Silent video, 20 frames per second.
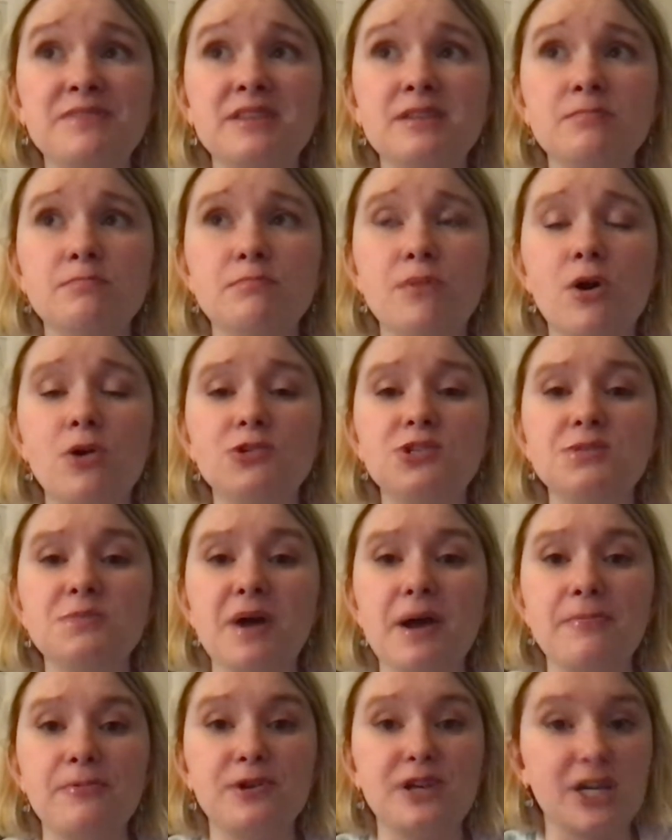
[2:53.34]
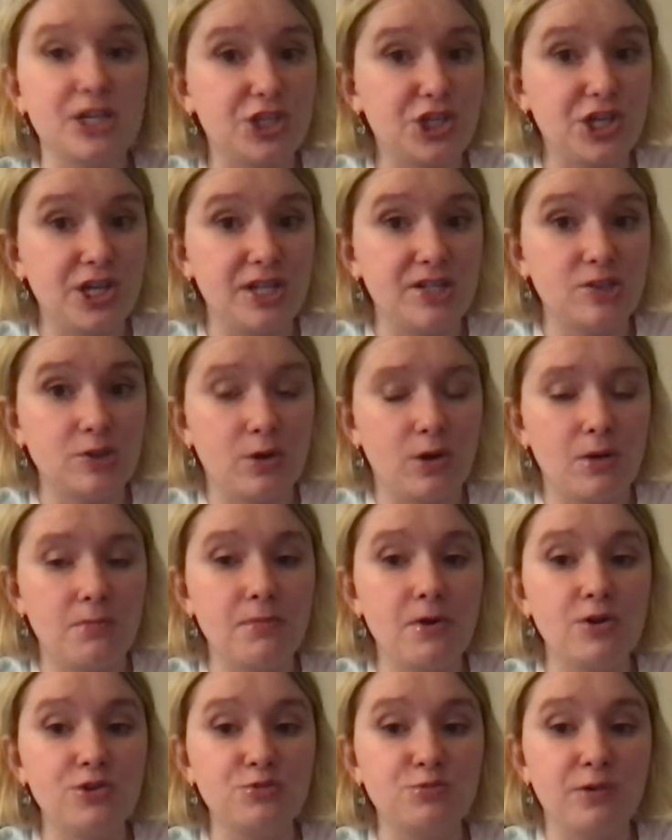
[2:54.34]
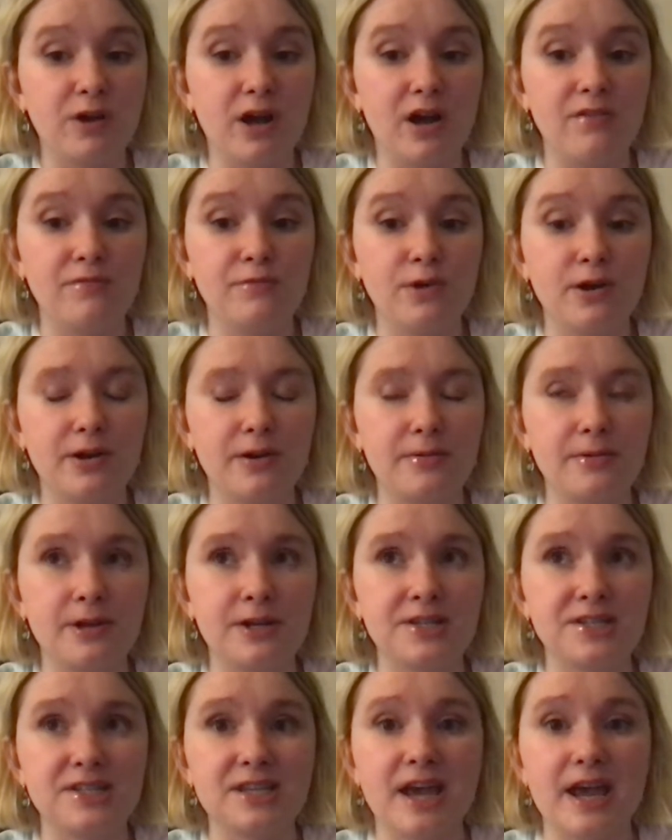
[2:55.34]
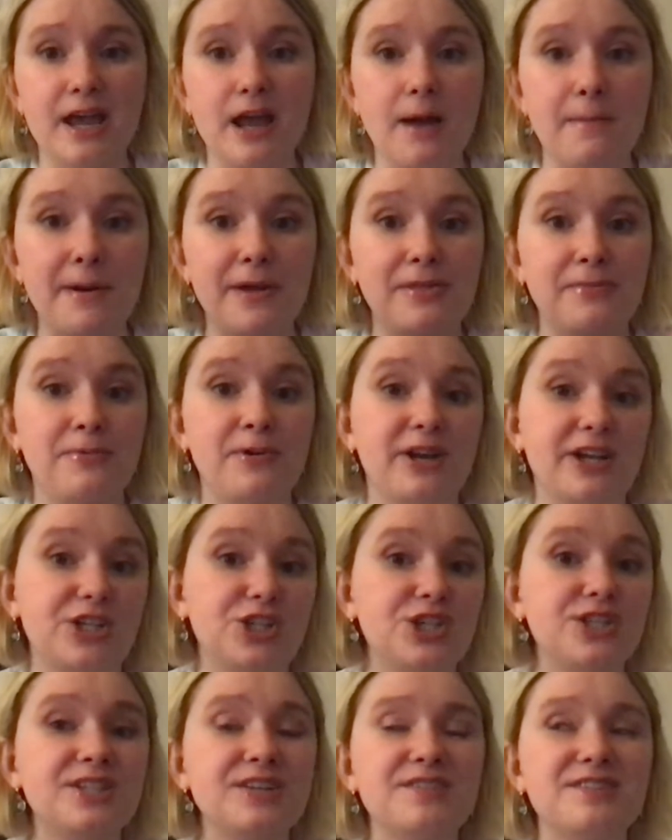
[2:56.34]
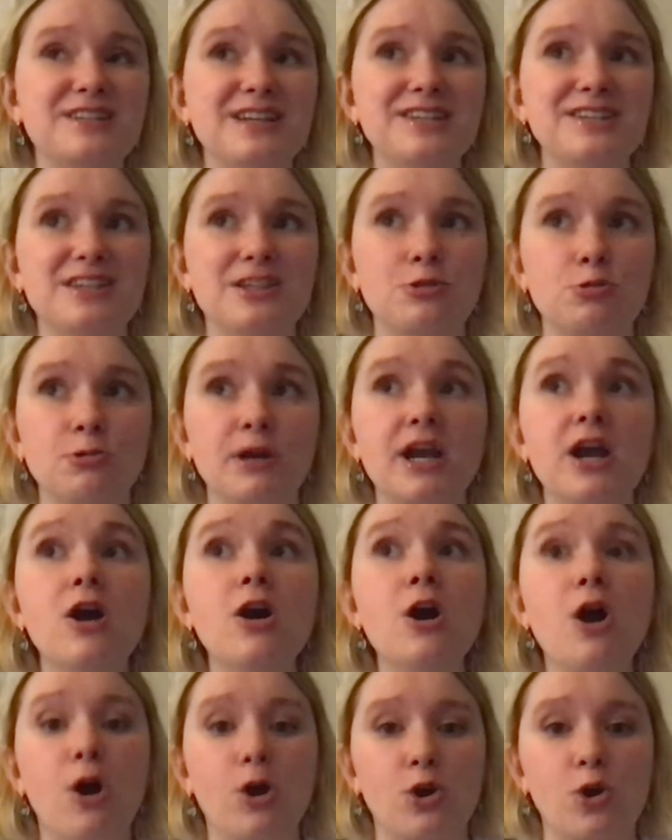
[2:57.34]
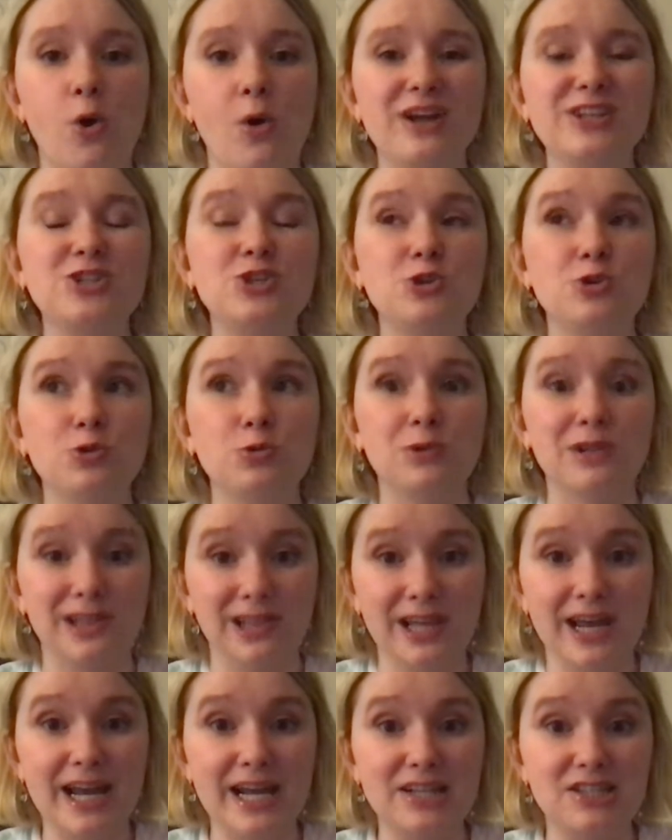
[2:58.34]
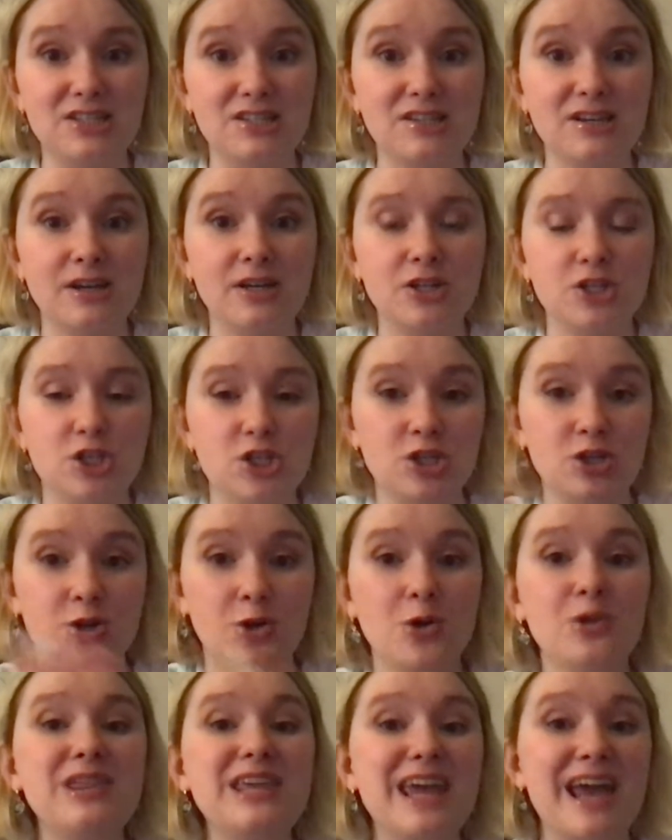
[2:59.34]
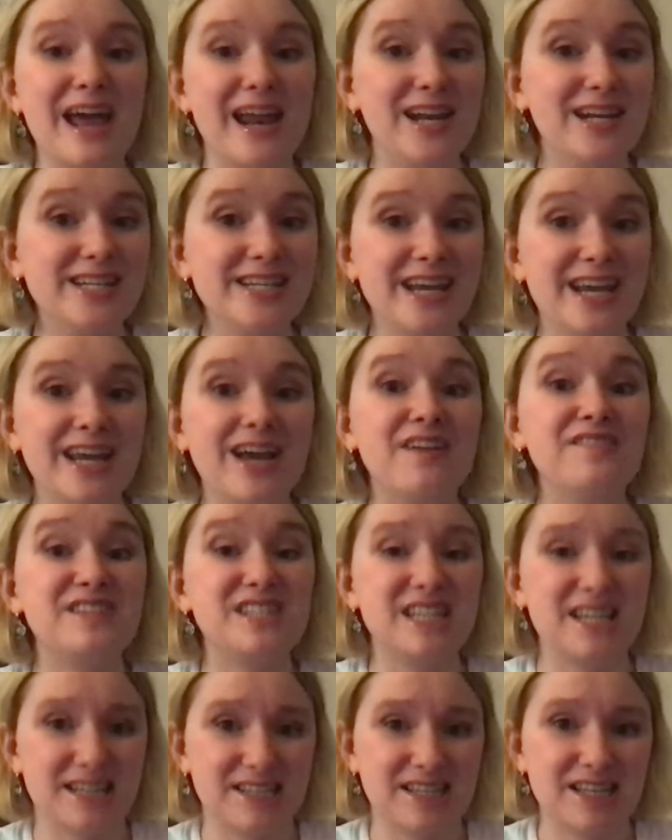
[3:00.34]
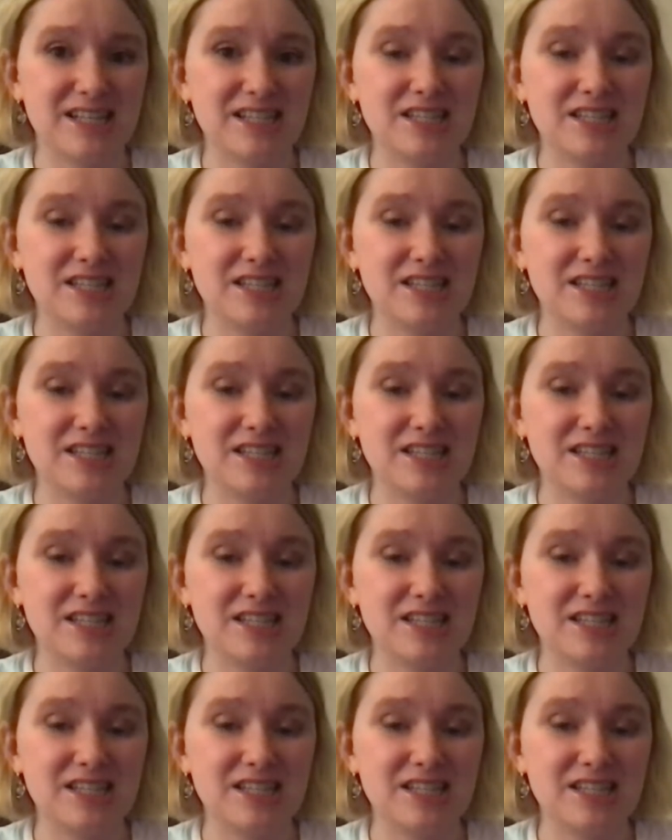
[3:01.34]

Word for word: most of my predictions, or most of what I'm going to say about the predictions of Season 3, are going to relate to the ending of Season